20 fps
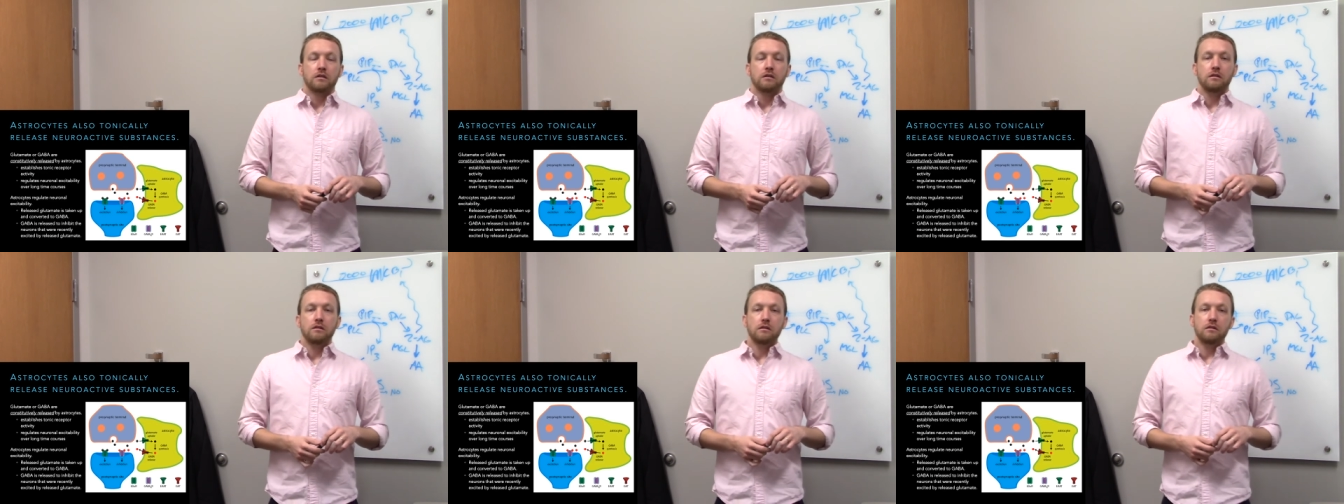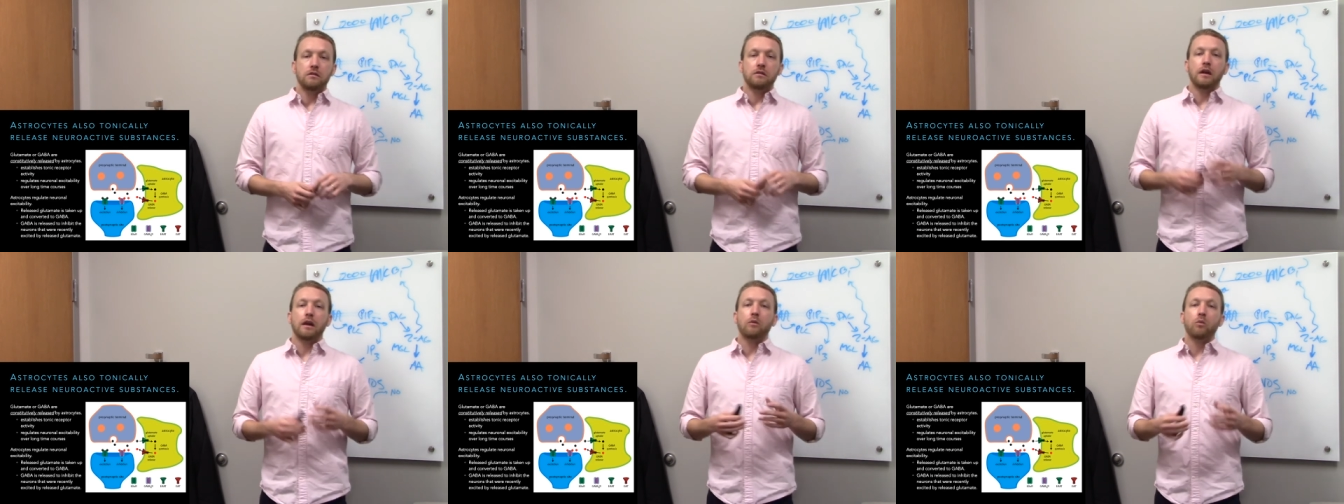
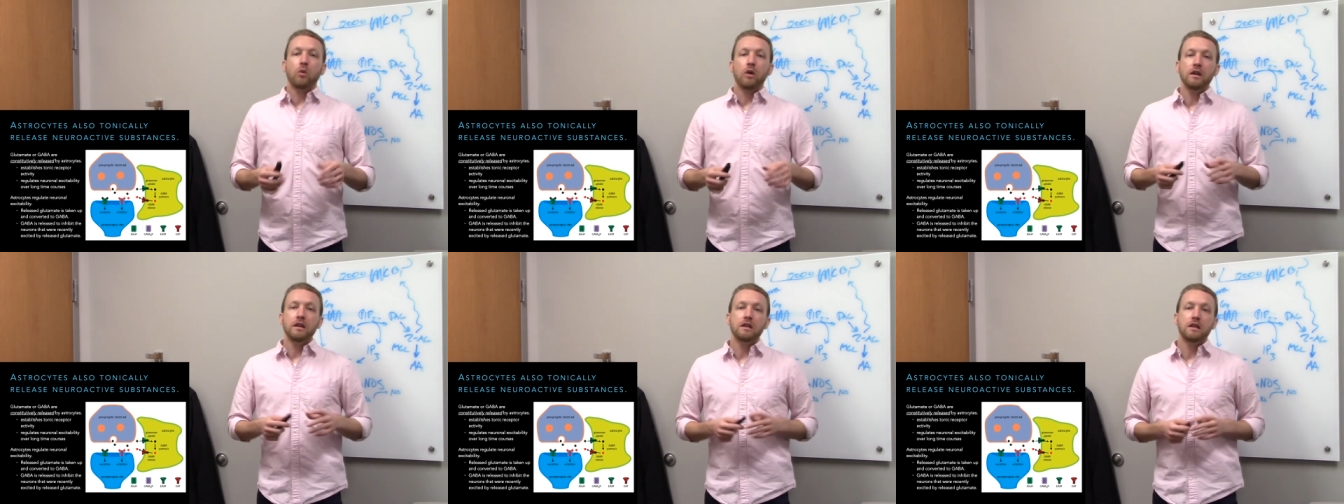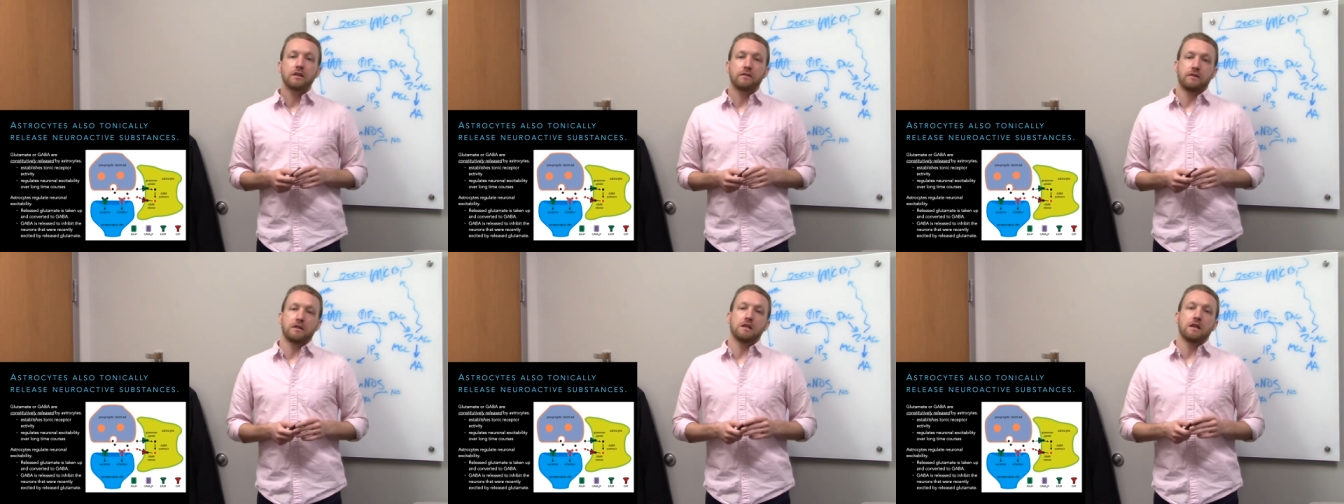and one
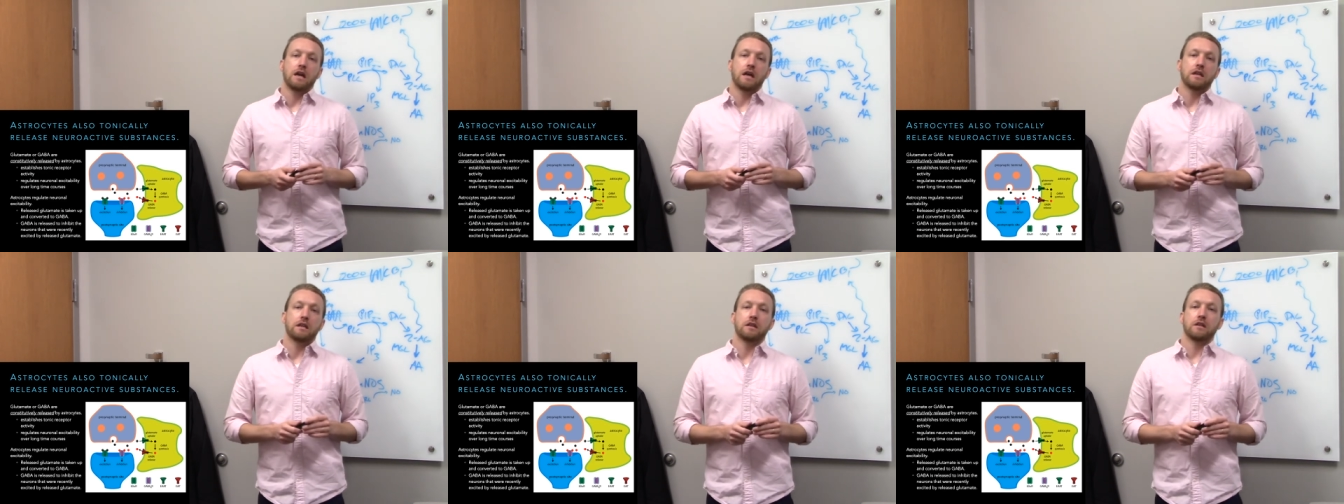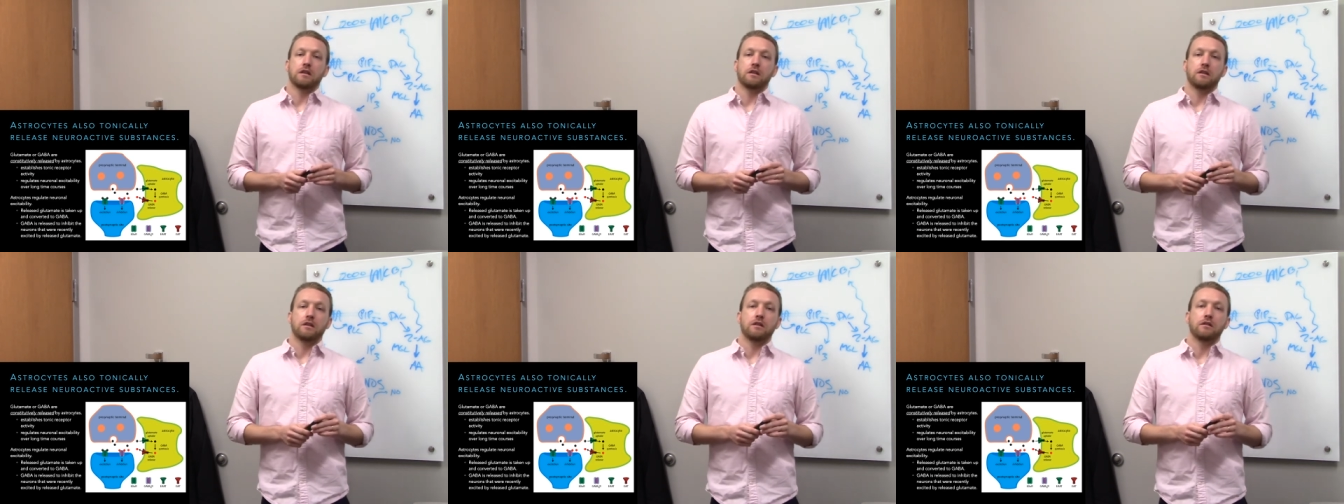nifty
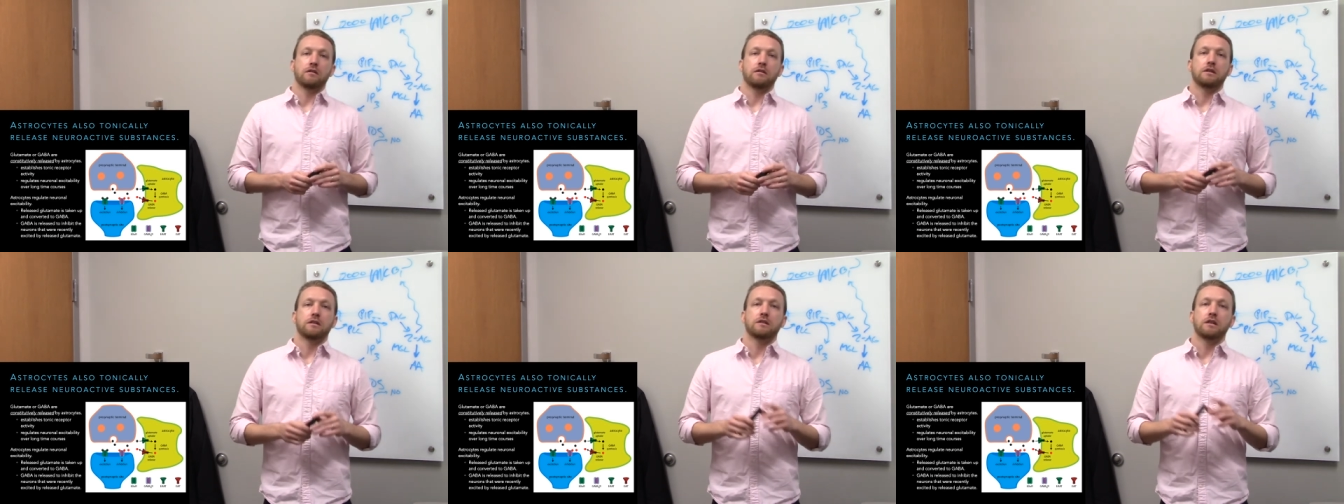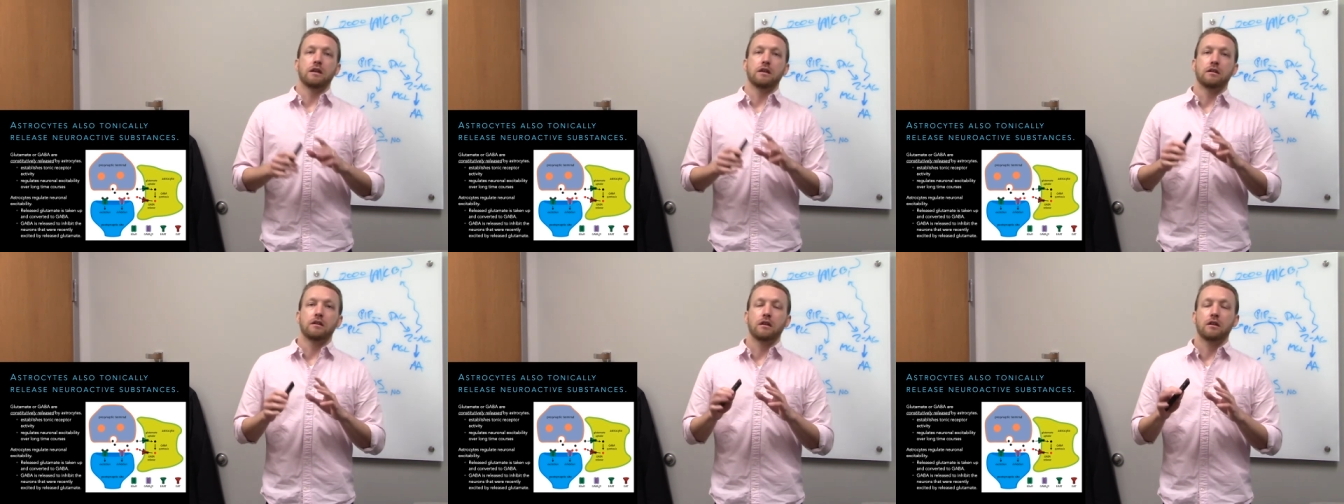idea here is
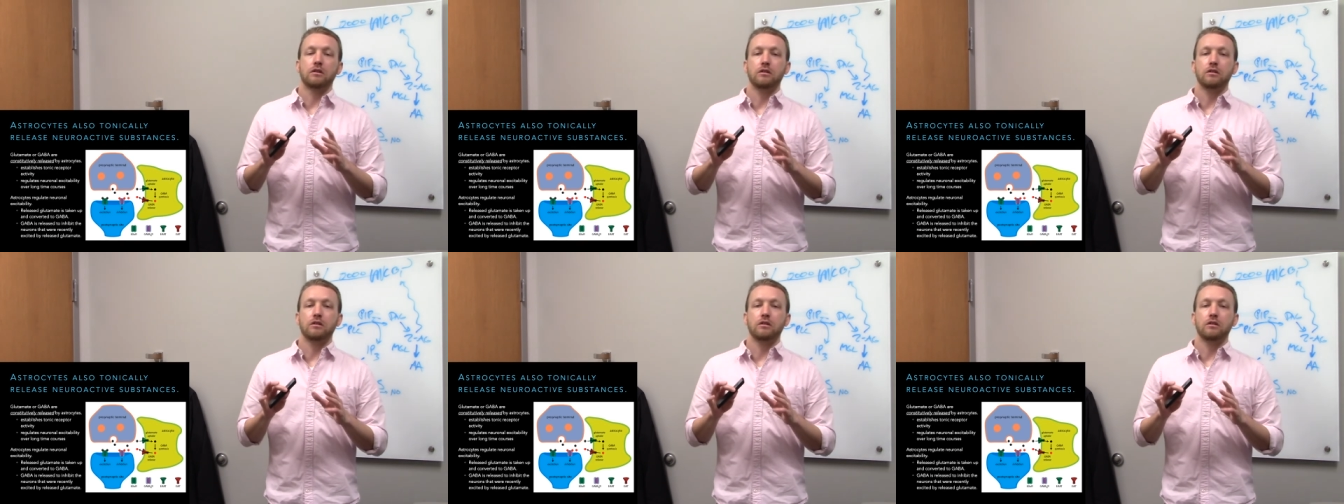that